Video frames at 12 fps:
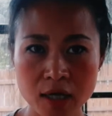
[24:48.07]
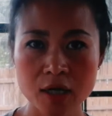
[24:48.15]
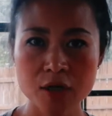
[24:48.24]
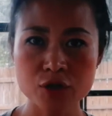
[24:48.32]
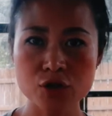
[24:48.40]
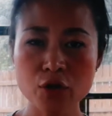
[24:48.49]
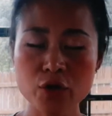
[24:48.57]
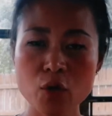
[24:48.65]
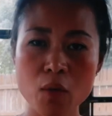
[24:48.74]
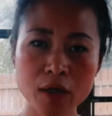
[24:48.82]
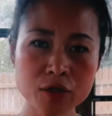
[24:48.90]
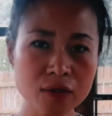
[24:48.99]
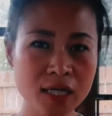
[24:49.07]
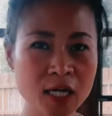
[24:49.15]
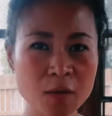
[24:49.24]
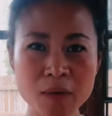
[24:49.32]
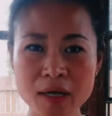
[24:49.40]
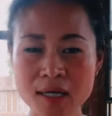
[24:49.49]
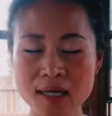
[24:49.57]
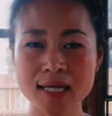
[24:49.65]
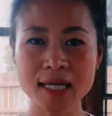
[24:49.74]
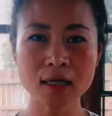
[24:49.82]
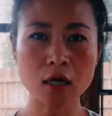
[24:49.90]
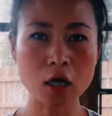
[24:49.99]
So you want to keep it
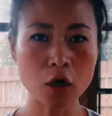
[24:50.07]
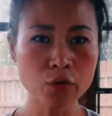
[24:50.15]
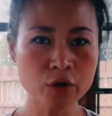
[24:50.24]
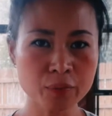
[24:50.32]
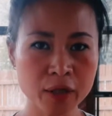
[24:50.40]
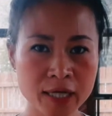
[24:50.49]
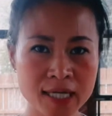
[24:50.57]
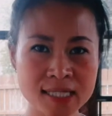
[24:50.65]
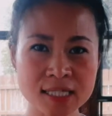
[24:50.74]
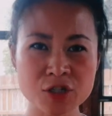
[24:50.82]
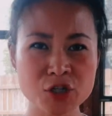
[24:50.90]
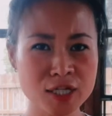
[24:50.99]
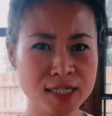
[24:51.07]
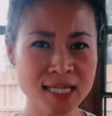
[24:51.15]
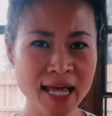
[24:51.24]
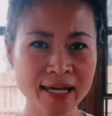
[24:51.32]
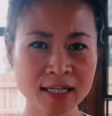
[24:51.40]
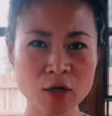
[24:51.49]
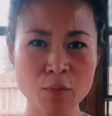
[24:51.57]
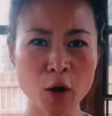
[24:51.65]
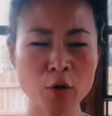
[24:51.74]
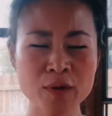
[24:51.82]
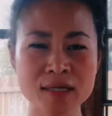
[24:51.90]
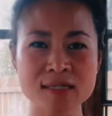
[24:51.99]
in a cold place, just like the bulb
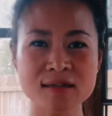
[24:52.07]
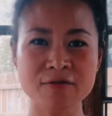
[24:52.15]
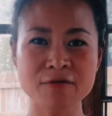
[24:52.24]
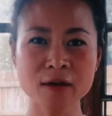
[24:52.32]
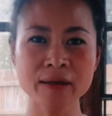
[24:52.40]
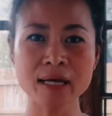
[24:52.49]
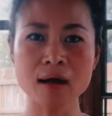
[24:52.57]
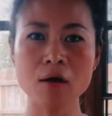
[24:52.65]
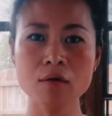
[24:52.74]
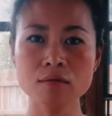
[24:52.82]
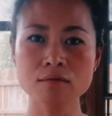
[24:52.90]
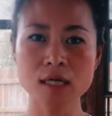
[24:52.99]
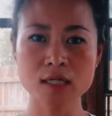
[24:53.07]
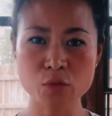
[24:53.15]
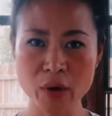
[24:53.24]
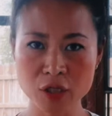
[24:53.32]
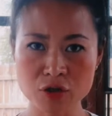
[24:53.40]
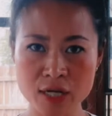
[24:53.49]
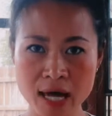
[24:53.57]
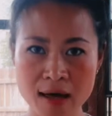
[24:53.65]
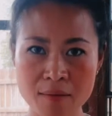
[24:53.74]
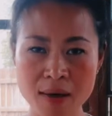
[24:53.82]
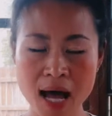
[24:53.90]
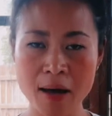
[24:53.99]
is feeling, oh, it's
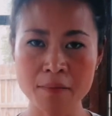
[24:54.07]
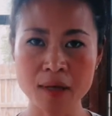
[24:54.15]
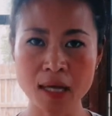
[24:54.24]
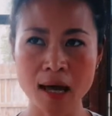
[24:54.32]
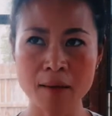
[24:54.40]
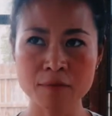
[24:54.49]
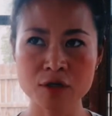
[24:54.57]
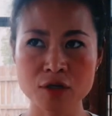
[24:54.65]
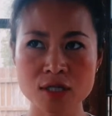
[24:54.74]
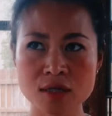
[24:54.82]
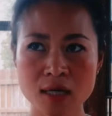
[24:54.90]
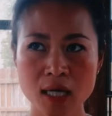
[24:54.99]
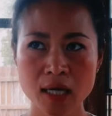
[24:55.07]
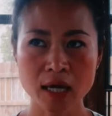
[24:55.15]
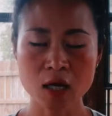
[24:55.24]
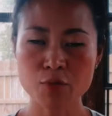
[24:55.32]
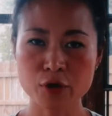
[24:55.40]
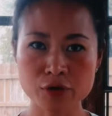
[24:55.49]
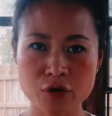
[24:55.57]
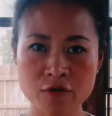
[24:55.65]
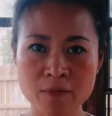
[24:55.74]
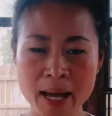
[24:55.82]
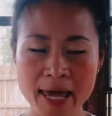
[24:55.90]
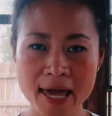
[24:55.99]
wintertime. I'm just gonna preserve
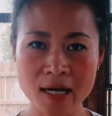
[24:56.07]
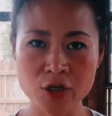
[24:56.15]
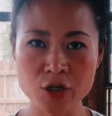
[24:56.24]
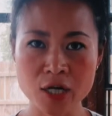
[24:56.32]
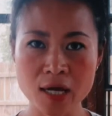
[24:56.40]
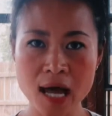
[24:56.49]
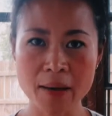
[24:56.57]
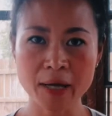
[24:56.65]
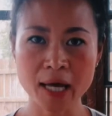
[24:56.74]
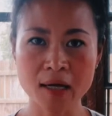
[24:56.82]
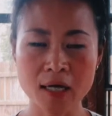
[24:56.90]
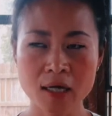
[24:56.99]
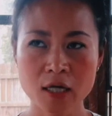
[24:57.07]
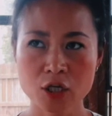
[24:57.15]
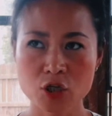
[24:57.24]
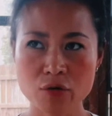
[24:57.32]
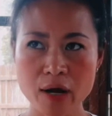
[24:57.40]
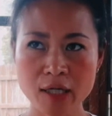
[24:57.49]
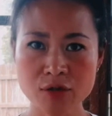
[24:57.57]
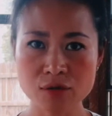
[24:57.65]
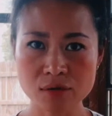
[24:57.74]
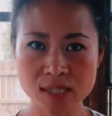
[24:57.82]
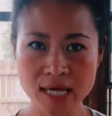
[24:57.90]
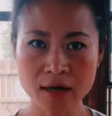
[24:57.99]
my energy. I'm gonna trying to
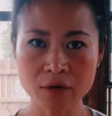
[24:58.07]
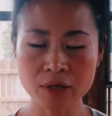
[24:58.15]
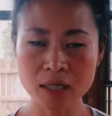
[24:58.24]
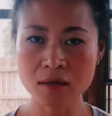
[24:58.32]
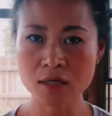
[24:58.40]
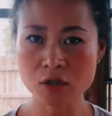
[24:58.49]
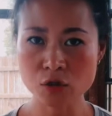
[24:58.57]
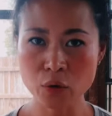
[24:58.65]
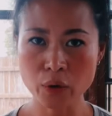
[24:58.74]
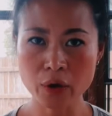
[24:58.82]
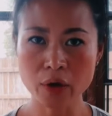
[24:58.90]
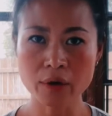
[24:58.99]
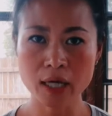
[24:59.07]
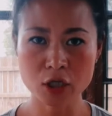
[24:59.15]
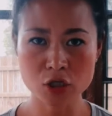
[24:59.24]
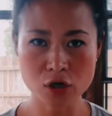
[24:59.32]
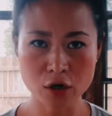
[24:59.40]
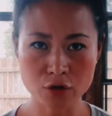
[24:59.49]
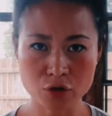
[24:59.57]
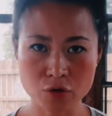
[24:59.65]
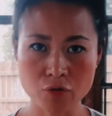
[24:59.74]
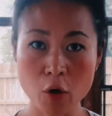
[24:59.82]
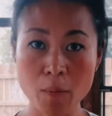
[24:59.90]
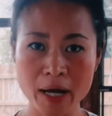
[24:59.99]
settle in this soil and start to
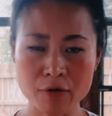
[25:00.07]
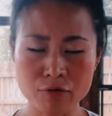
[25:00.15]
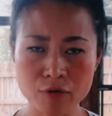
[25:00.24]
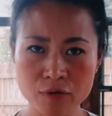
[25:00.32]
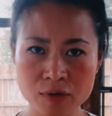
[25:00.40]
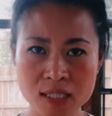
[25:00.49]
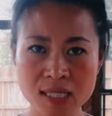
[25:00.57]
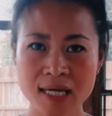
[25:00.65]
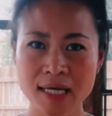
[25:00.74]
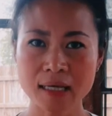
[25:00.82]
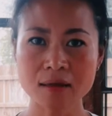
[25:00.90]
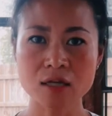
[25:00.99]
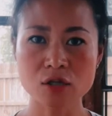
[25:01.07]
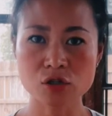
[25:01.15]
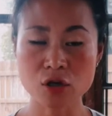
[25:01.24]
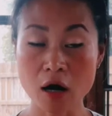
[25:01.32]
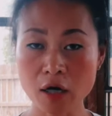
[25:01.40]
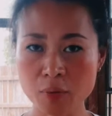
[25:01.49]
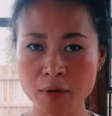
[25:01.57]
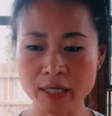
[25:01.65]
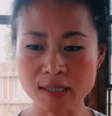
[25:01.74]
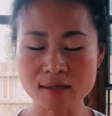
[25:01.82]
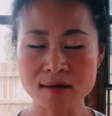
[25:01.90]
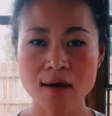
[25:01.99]
grow my roots in this dark
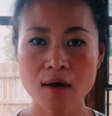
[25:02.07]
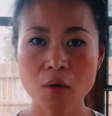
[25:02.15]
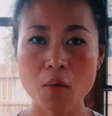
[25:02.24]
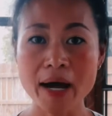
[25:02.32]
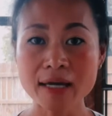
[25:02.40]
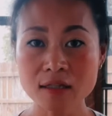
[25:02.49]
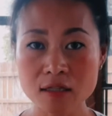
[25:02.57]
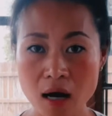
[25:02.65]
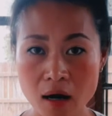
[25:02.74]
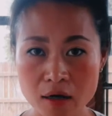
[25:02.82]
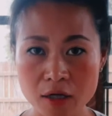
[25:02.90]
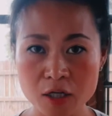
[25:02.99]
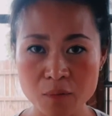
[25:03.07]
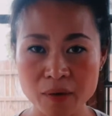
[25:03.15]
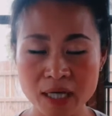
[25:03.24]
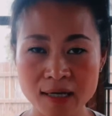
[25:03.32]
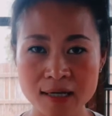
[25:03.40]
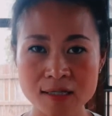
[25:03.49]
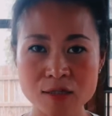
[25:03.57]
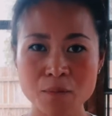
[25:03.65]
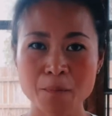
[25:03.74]
place. Why dark? Because